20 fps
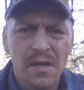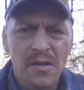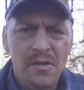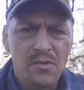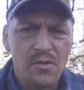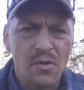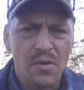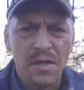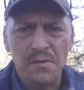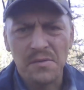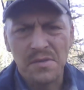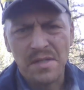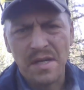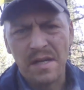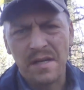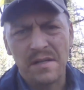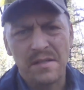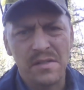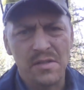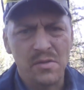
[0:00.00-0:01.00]
So he was
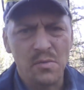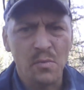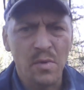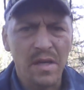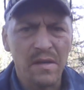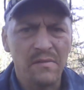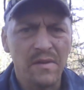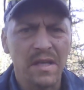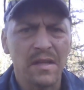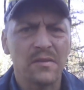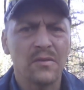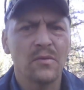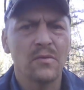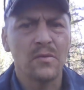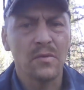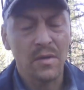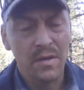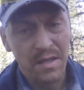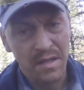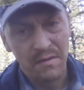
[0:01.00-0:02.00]
kind of just weaving through
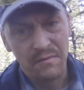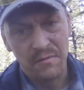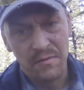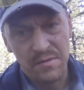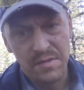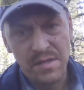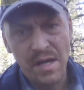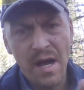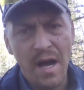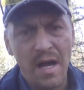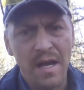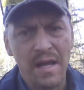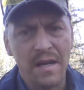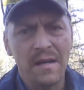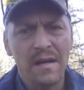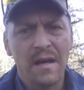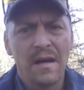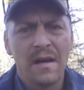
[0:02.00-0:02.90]
looking for sign